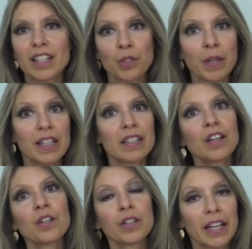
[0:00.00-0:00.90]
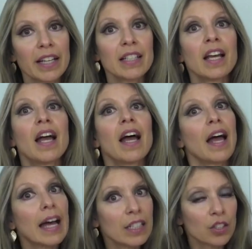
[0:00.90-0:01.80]
and that's why they tell you ladies
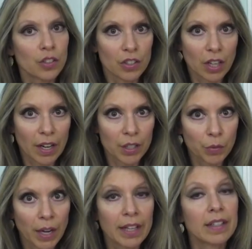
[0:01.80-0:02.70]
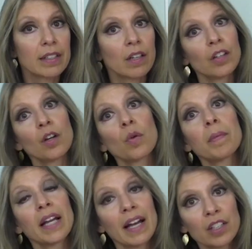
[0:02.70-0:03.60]
exercise, right? They tell young
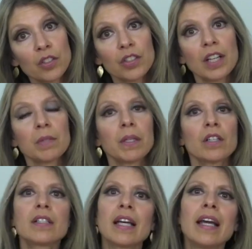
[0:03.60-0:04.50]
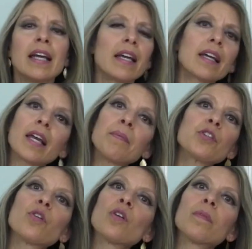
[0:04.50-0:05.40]
women exercise because it keeps
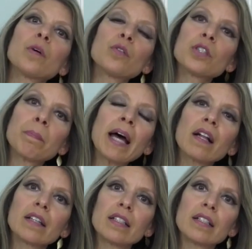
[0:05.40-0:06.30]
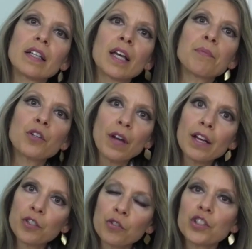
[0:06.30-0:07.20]
your hormones balanced, it keeps your
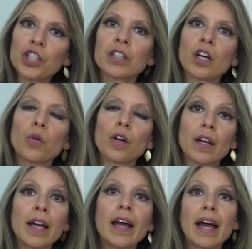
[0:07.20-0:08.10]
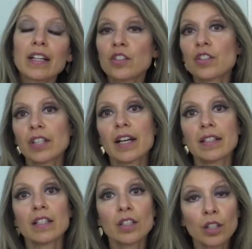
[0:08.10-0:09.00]
estrogen low, and
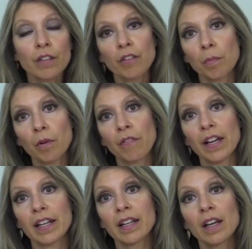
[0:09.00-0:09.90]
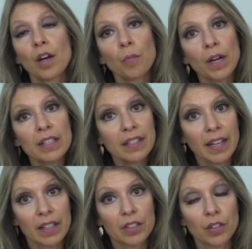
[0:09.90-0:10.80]
exercise is good for preventing breast
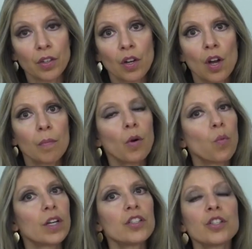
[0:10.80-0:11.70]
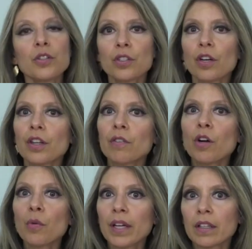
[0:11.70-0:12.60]
cancer. But once you start
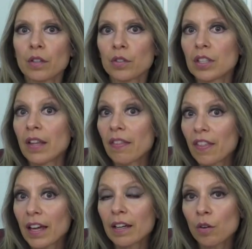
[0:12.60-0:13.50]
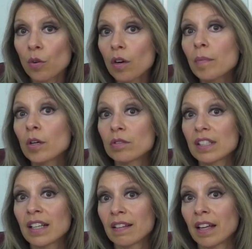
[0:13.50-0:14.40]
throwing those synthetic
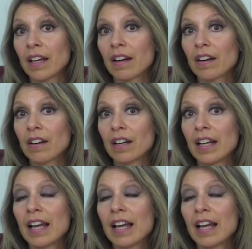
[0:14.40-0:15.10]
hormones in there,